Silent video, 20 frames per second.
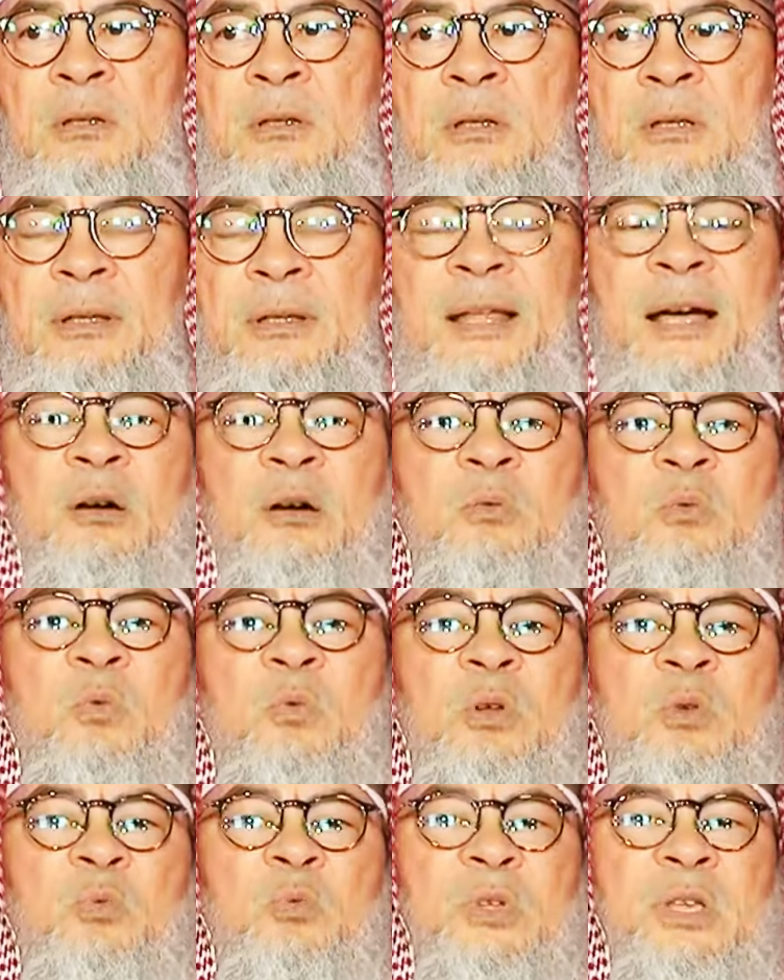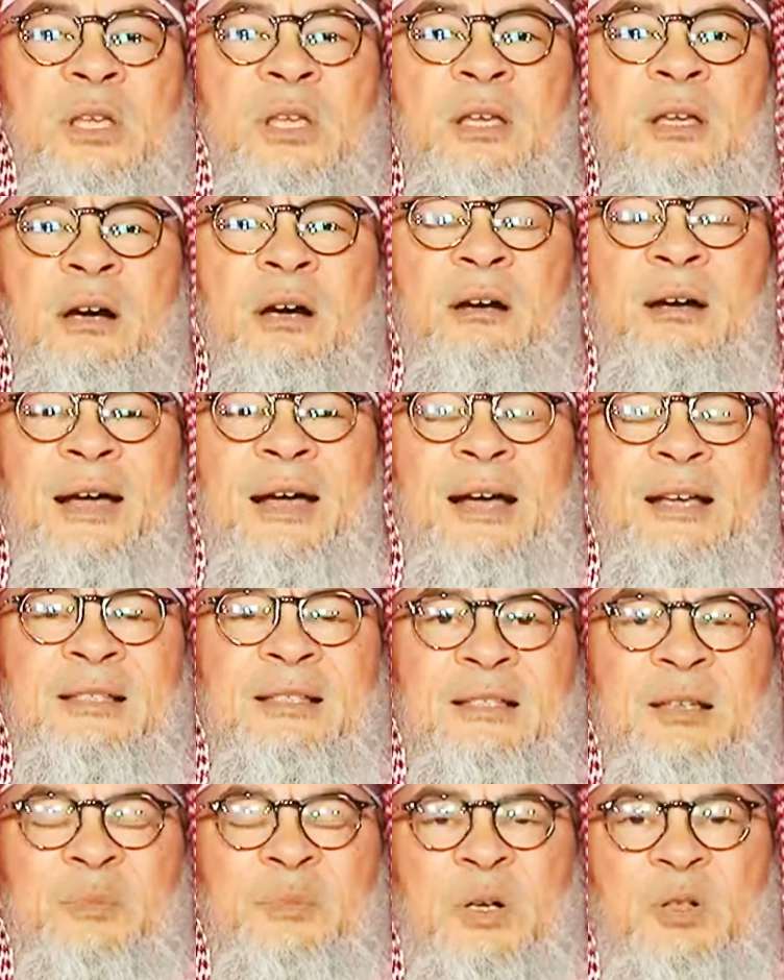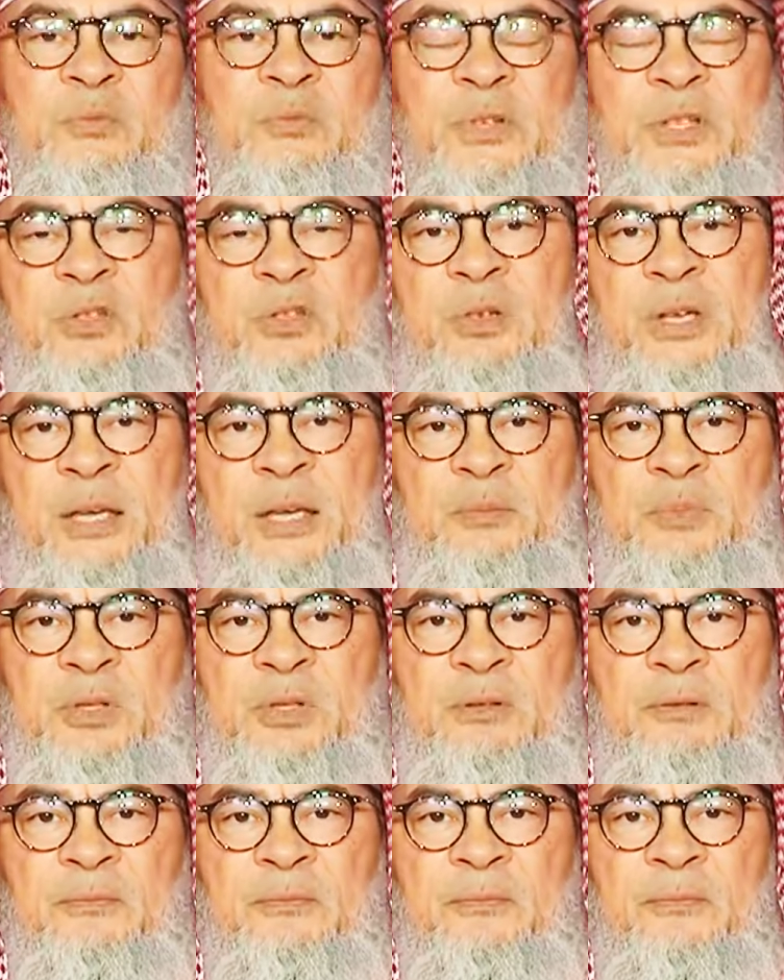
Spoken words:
Now, when we are asked about video games,